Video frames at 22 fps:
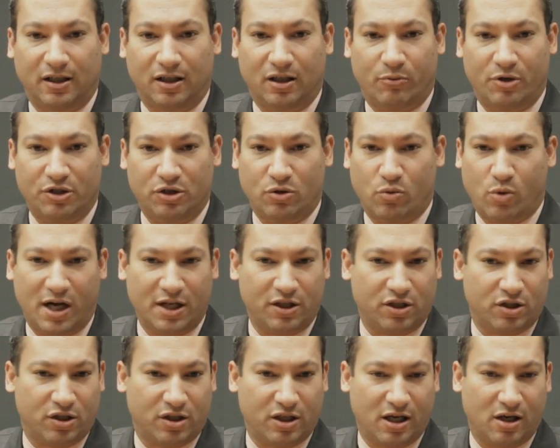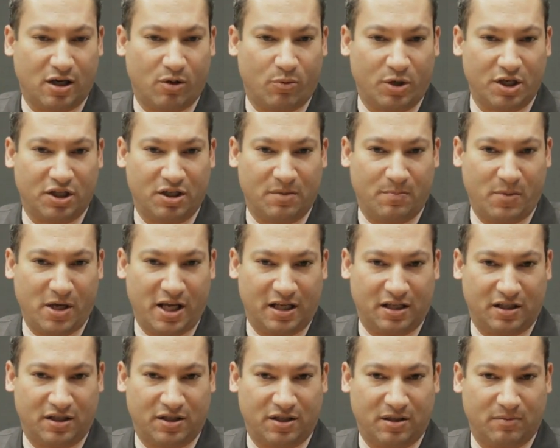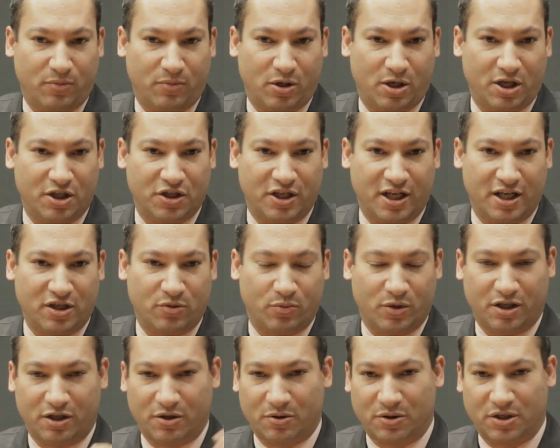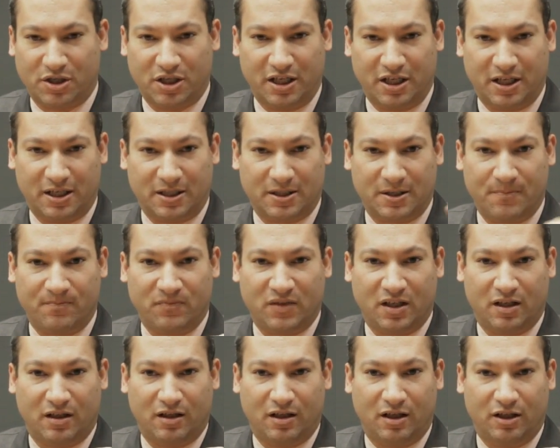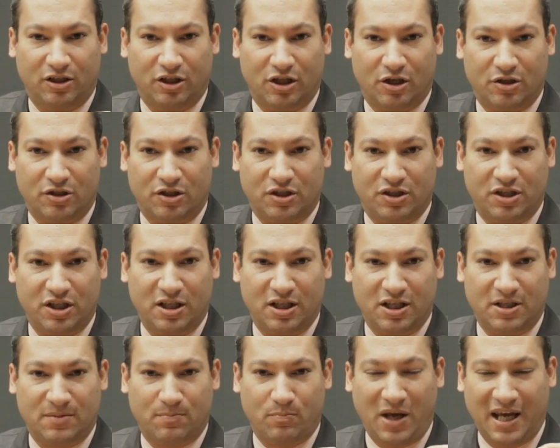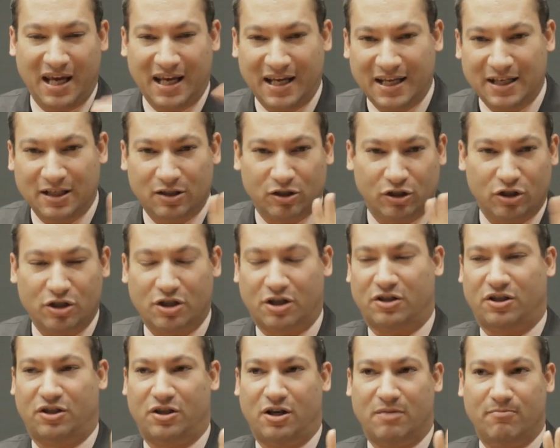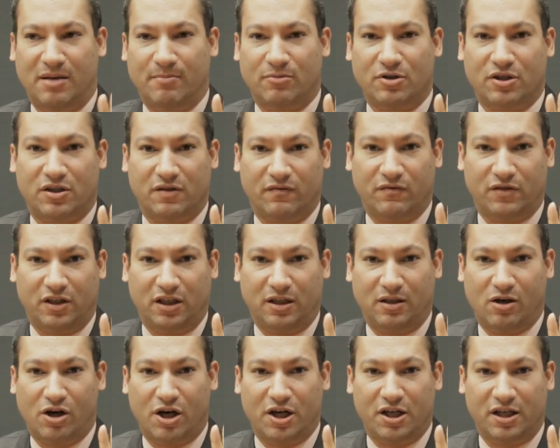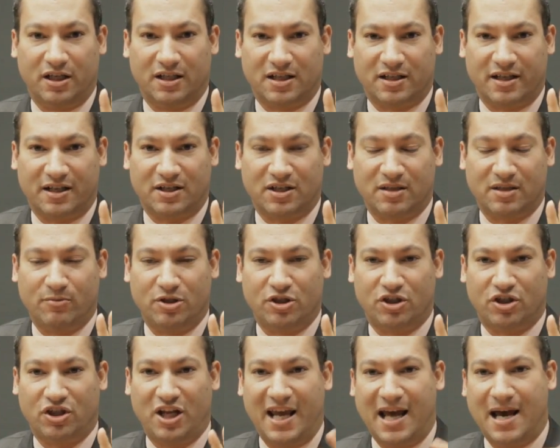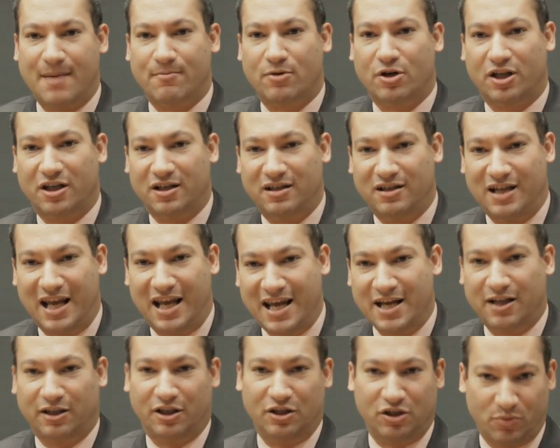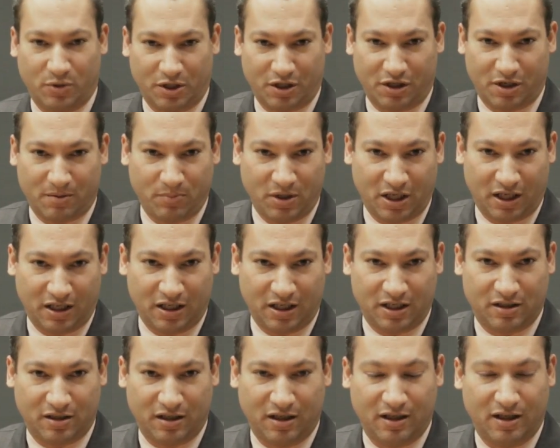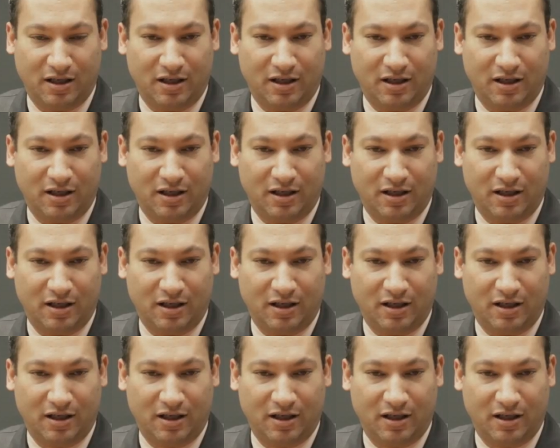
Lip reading: When you watch one of the debates and Paul says one of those things, you see these pained looks on members of the audience, like someone just hammered a nail into one of their pinkies.